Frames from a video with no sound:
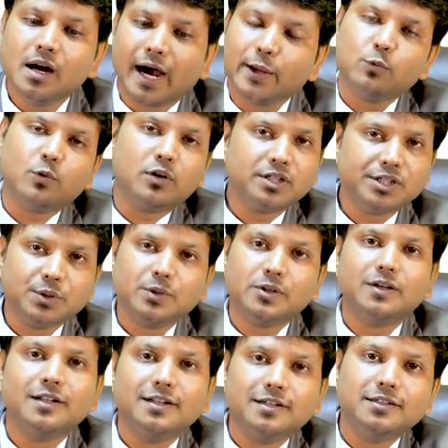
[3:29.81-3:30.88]
I want you
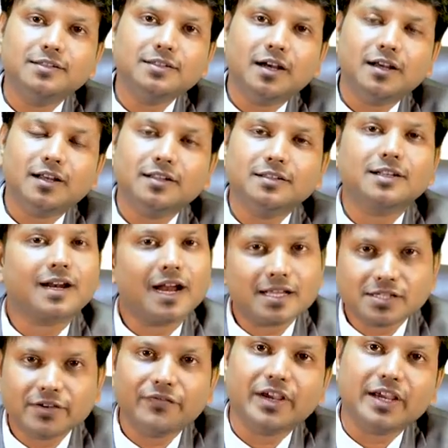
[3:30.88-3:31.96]
to learn the
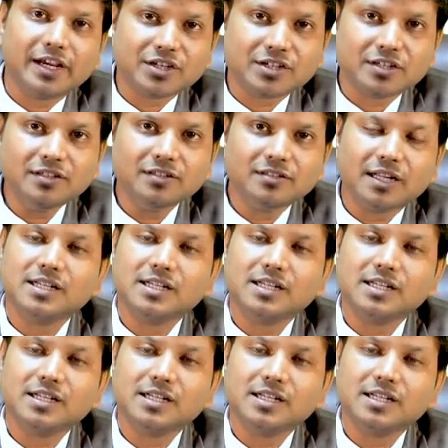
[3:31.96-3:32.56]
classification,